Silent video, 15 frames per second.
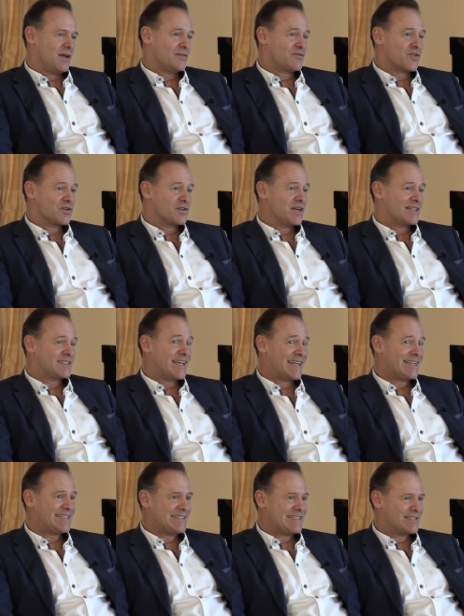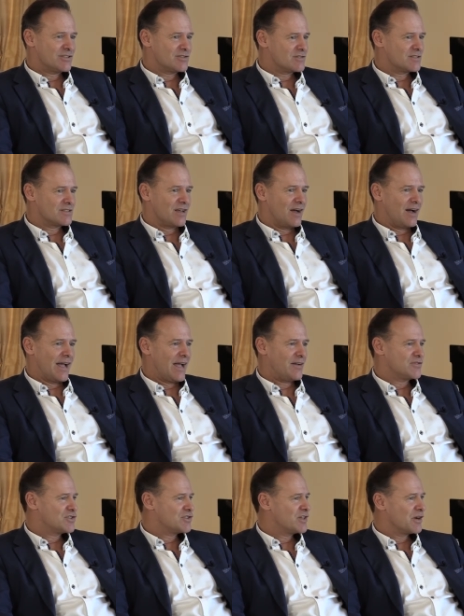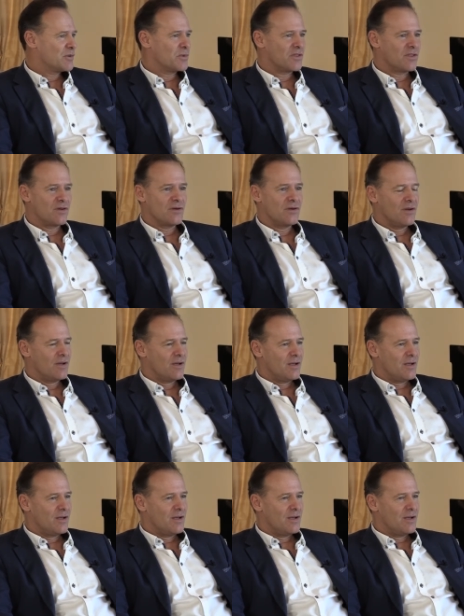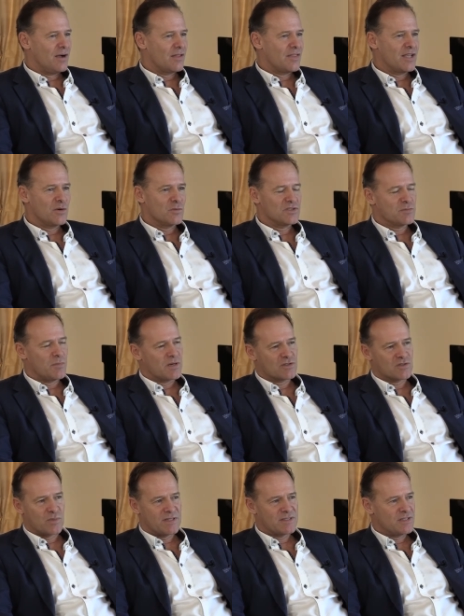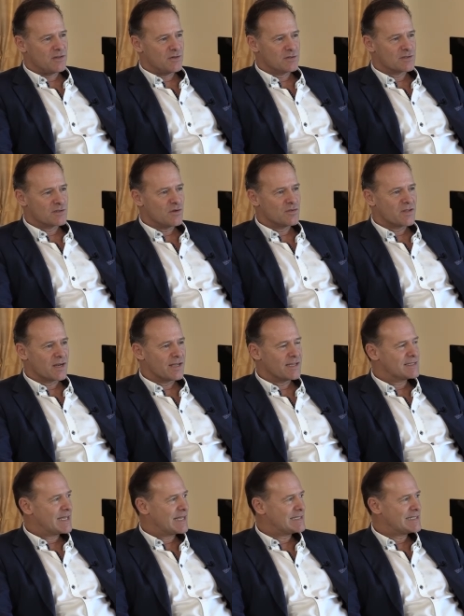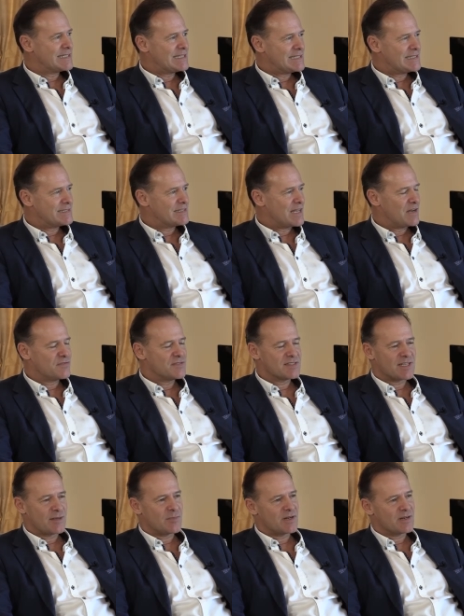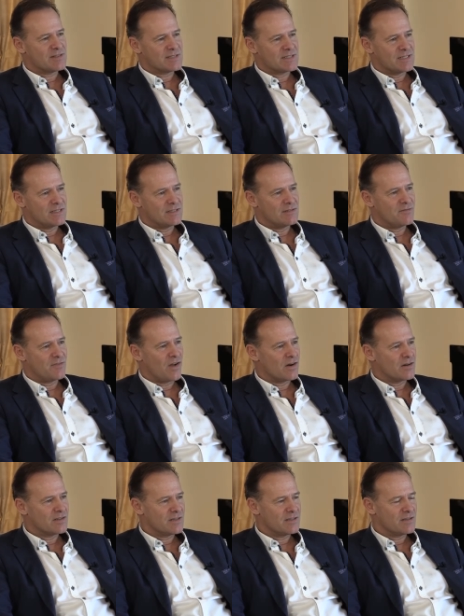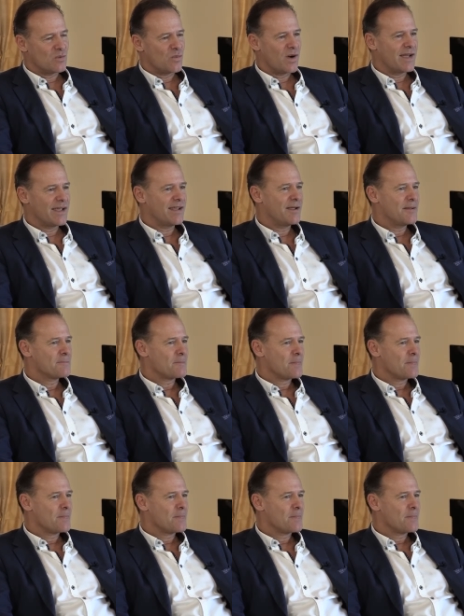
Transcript: And for attendees, just I have to share with you. I think it was about 20 years ago that I attended his Delphin seminars in Florida and Hawaii,